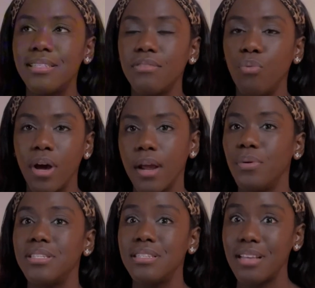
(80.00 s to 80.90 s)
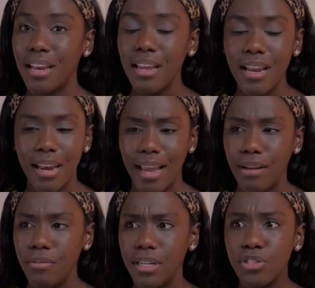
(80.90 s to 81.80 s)
of what I was studying, and
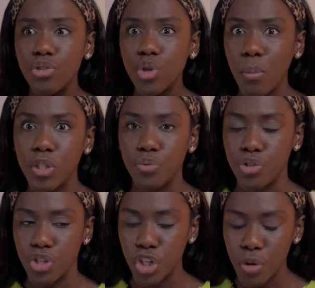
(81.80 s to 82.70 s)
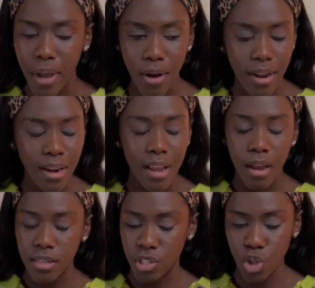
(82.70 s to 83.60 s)
I did so much research about it,
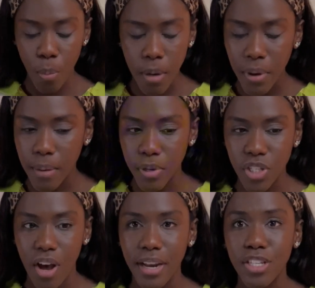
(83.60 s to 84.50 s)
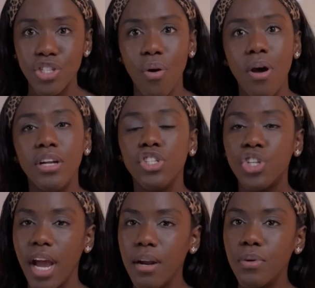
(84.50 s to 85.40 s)
so many papers on it. So
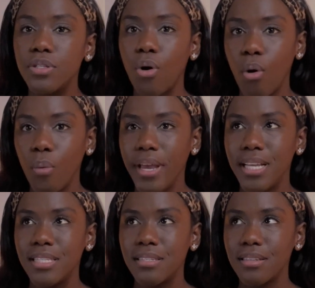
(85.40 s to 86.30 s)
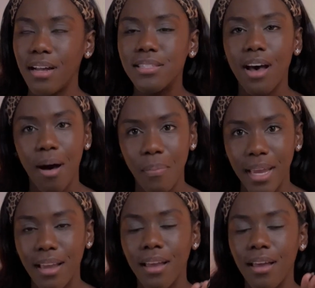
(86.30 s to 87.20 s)
China was always a
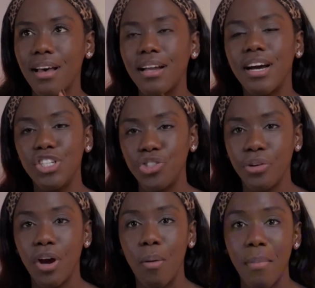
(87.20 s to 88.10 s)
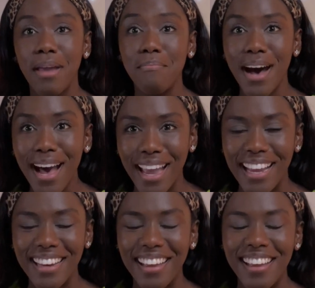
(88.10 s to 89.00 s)
topic, a country on my
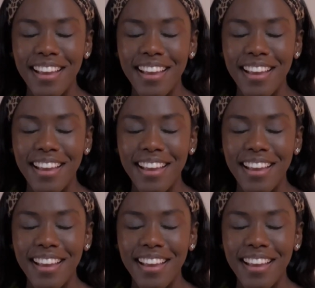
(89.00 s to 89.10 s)
mind.